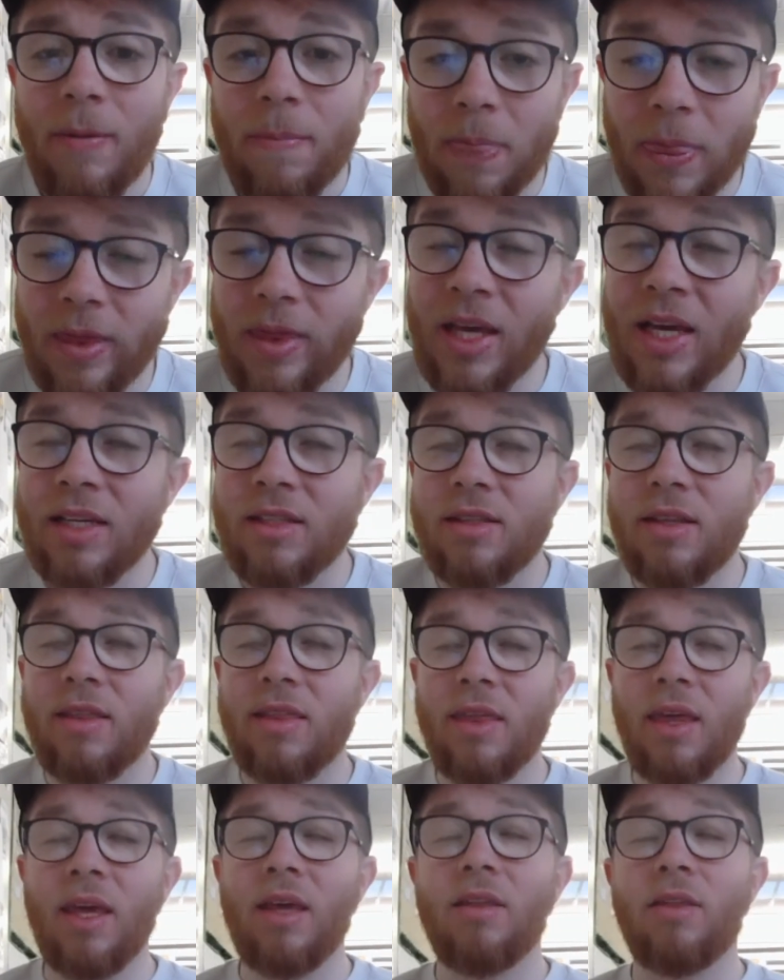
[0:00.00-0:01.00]
And that's the
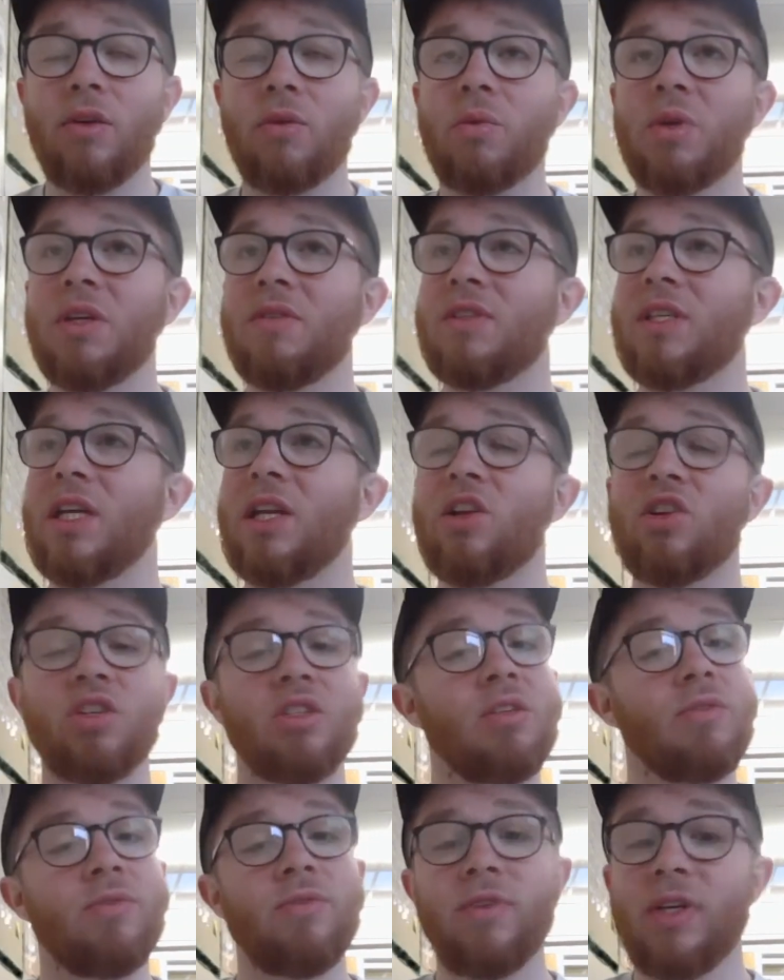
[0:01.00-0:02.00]
thing that we've seen
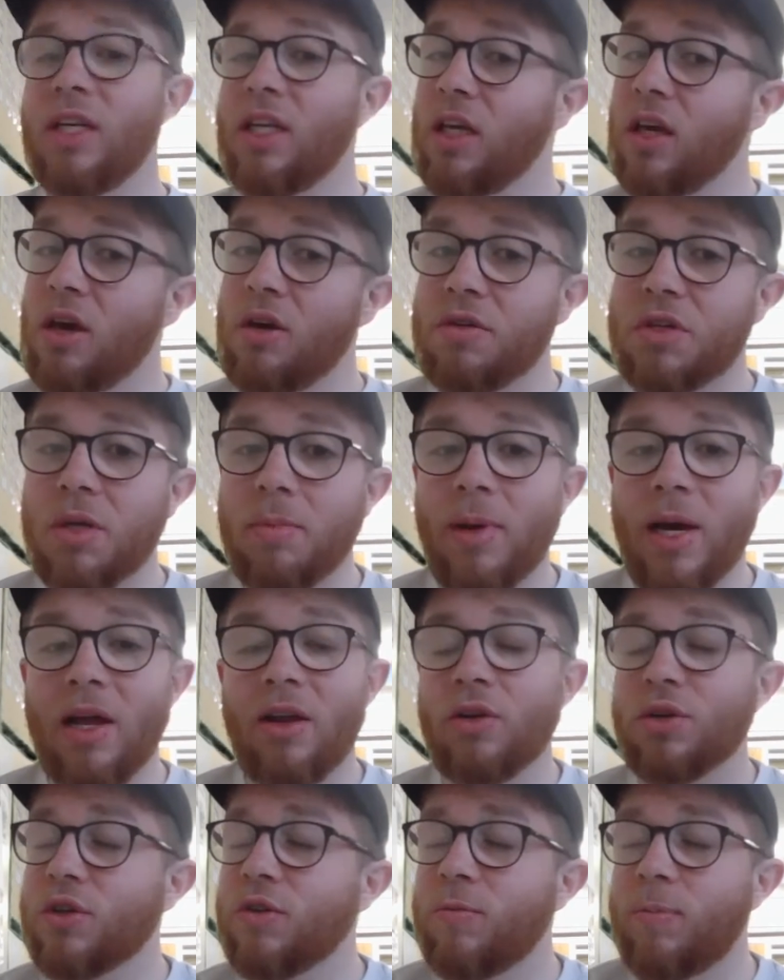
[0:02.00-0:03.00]
lots of videos about,
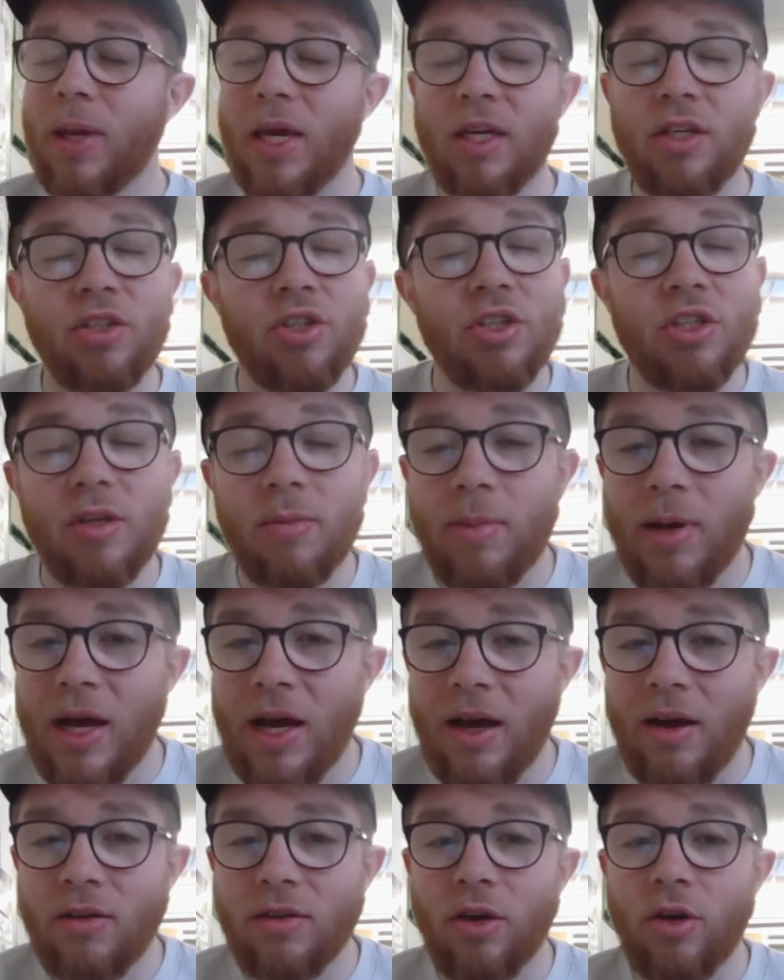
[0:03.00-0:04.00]
lots of pictures
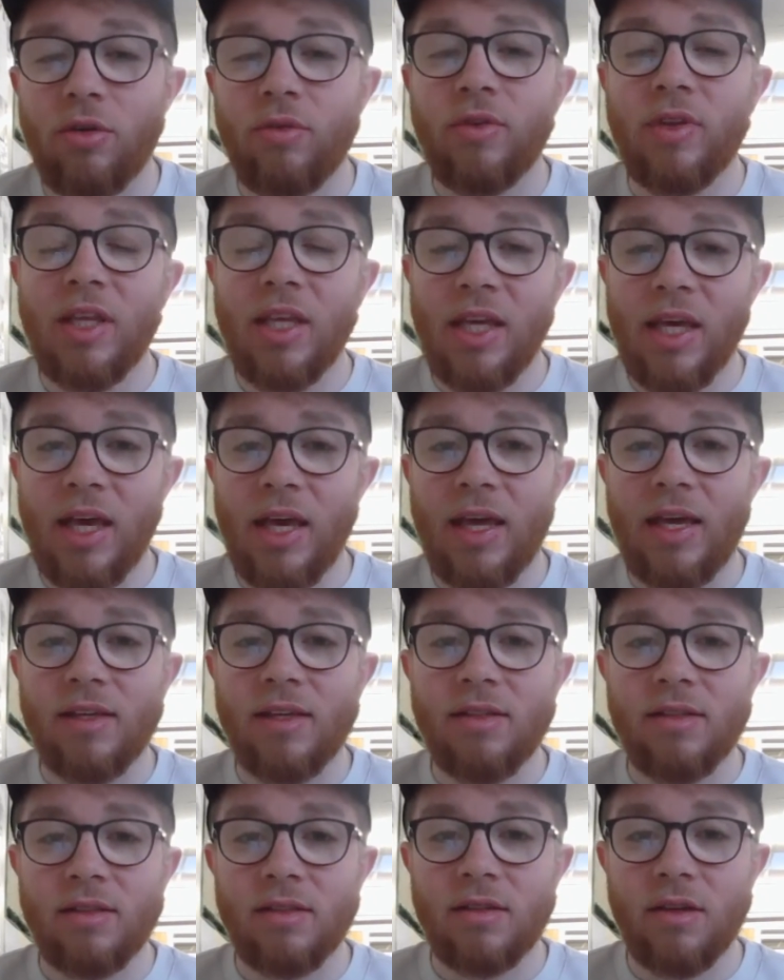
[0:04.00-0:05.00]
about over the
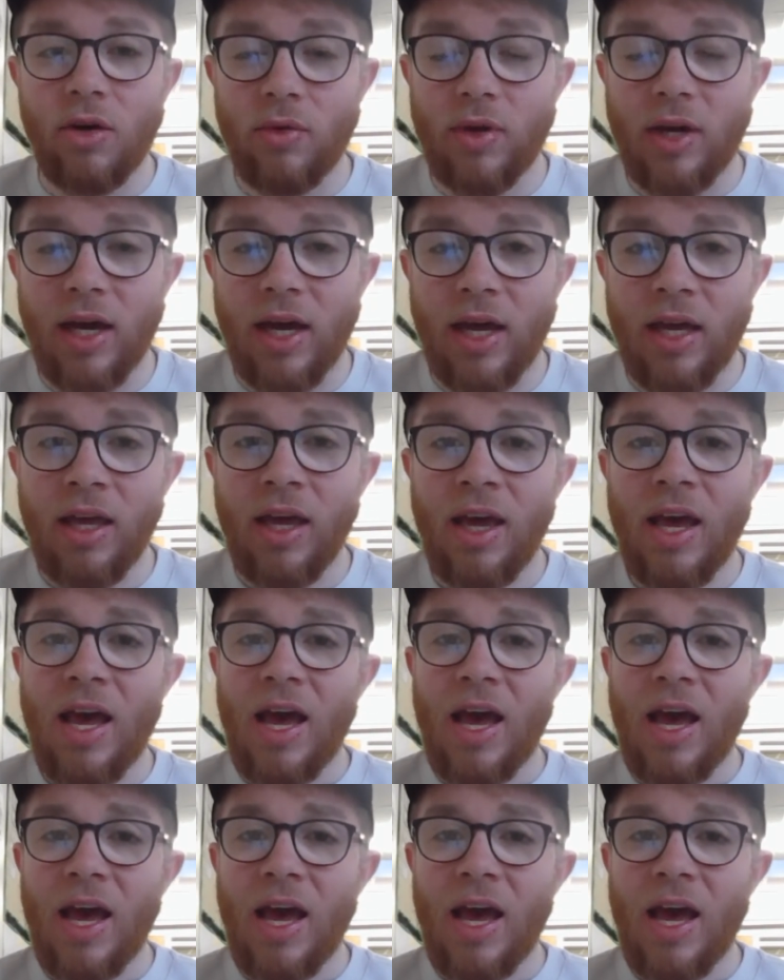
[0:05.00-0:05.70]
years, okay?